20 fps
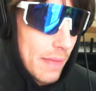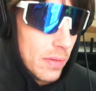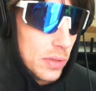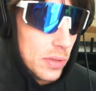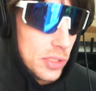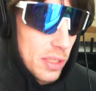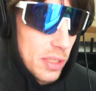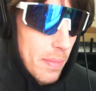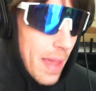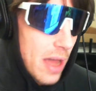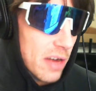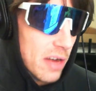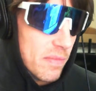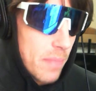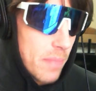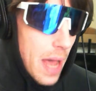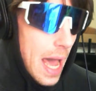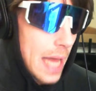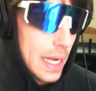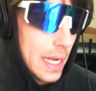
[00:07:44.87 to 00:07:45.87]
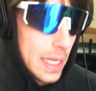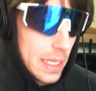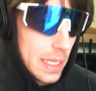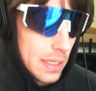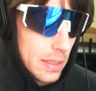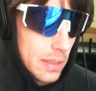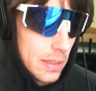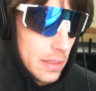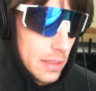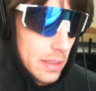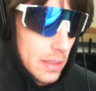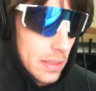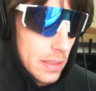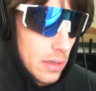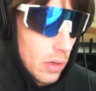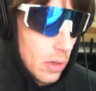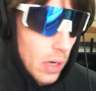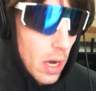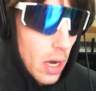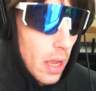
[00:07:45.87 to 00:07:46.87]
amount of body,
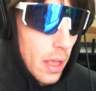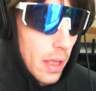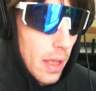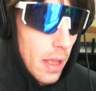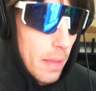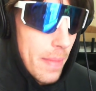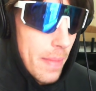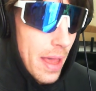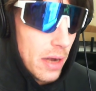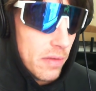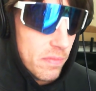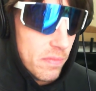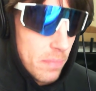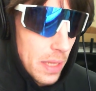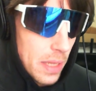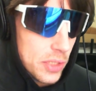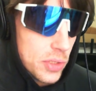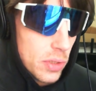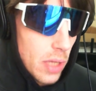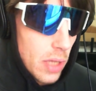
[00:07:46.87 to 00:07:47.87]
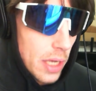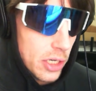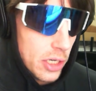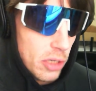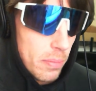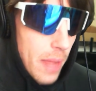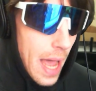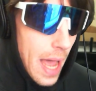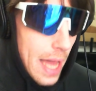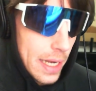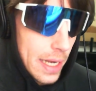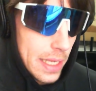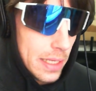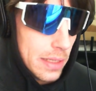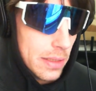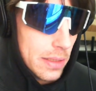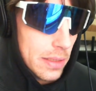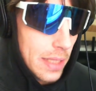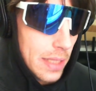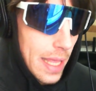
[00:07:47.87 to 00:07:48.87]
or a amount of muscle on your body,
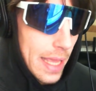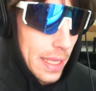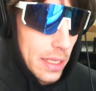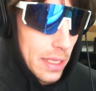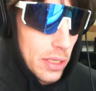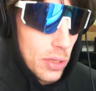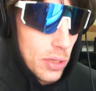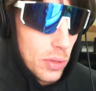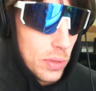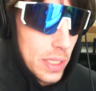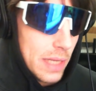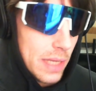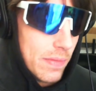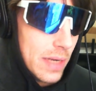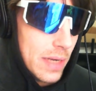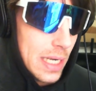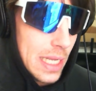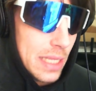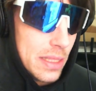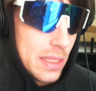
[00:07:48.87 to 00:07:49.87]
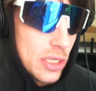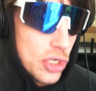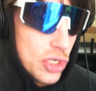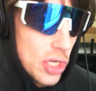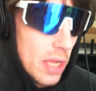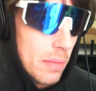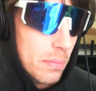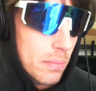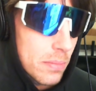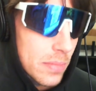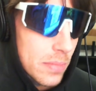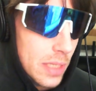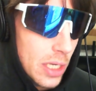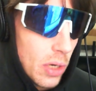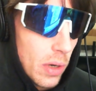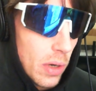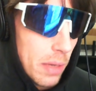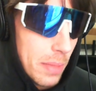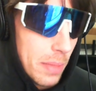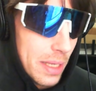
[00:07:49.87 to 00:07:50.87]
like, you don't even need the gym. You
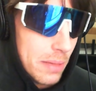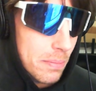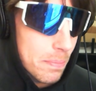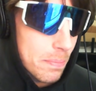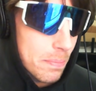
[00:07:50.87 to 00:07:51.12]
know what I mean?